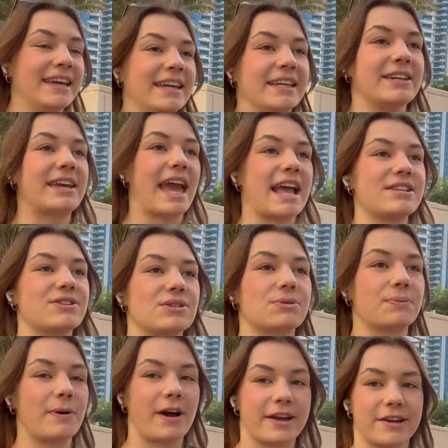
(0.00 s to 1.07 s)
you can't
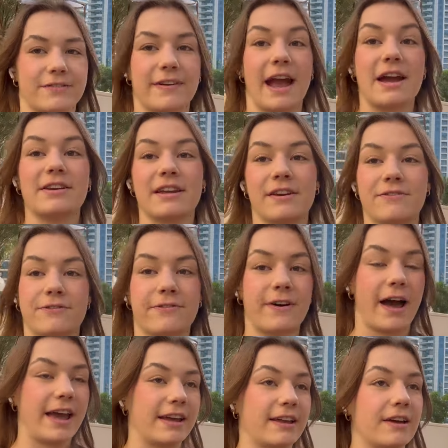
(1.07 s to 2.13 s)
just walk around and
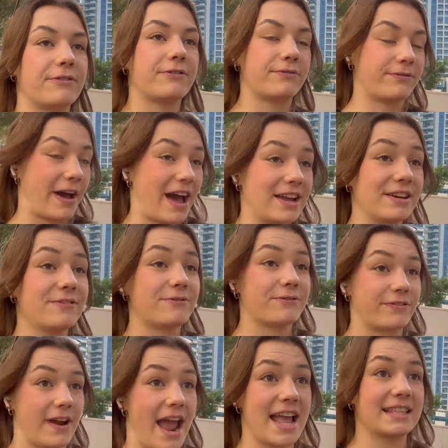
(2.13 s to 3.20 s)
find, find
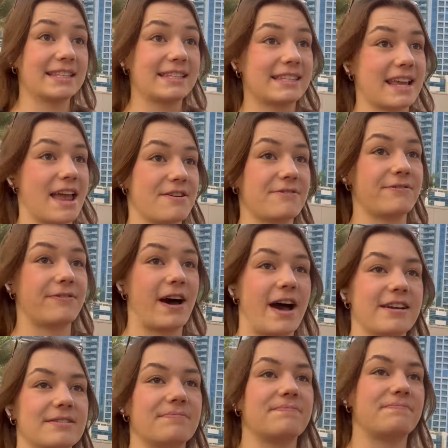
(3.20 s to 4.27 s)
friends and
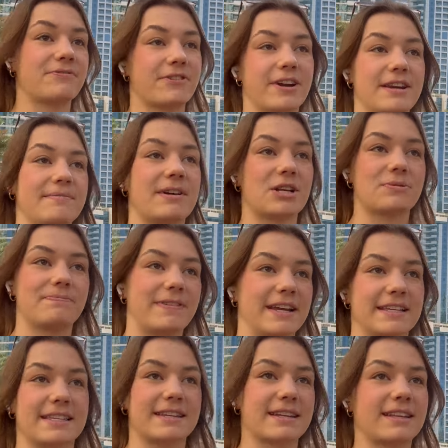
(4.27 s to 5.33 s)
find pretty much
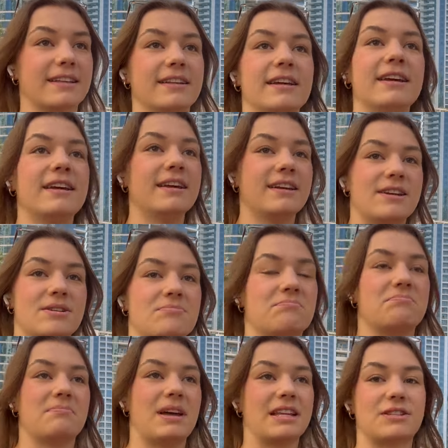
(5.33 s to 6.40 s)
basic
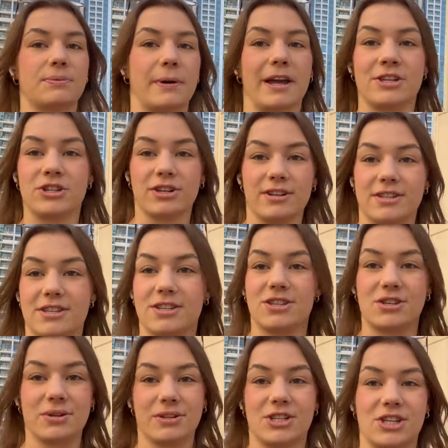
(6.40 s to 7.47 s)

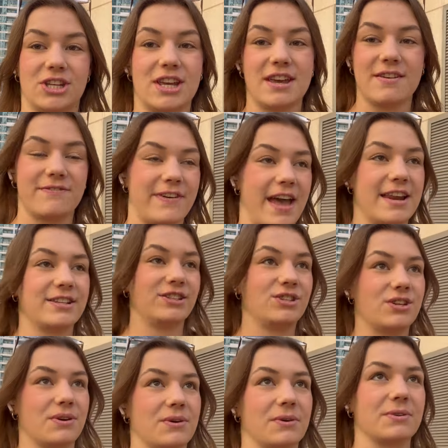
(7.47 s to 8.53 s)
adventures to achieve and
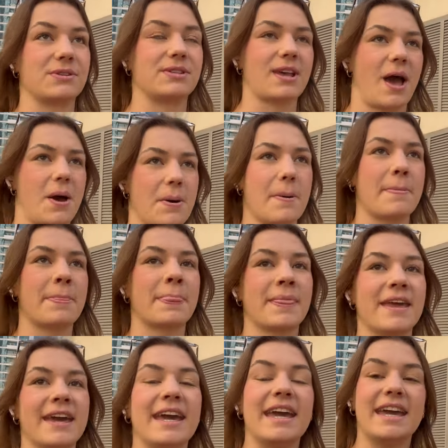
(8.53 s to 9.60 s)
do. So
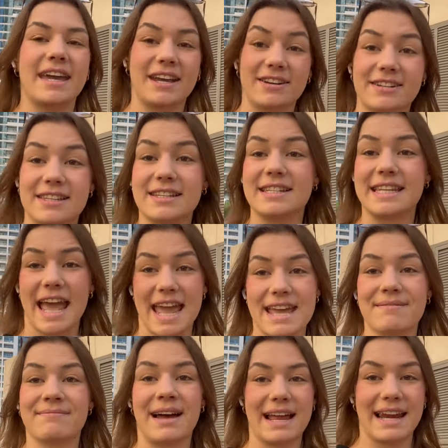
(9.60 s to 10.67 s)
here's a
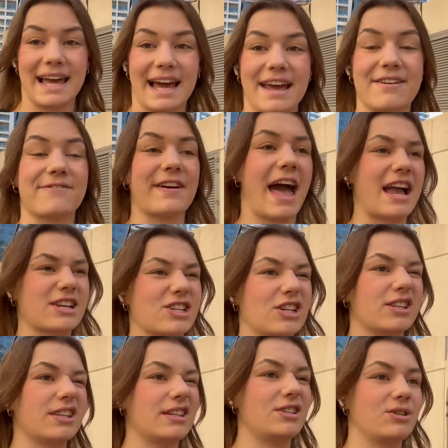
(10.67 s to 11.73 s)
day in my life
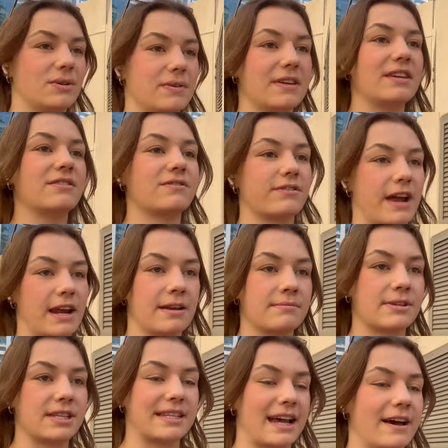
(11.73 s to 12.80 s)
actually doing
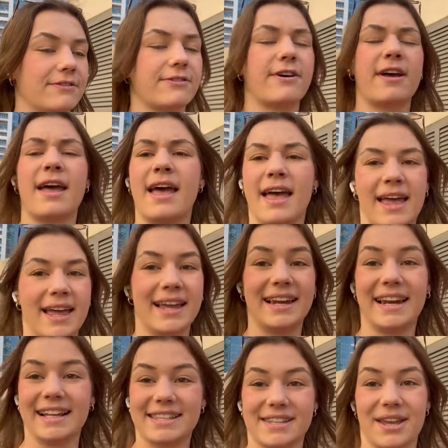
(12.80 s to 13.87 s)
random stuff.
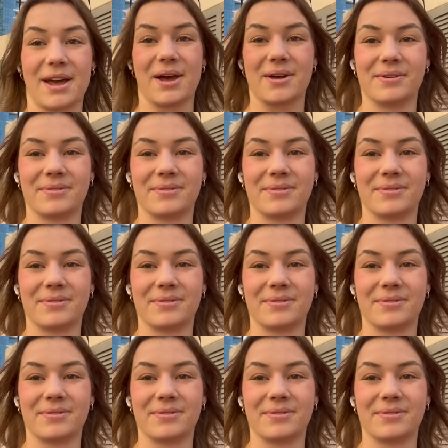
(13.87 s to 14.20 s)
Let's go.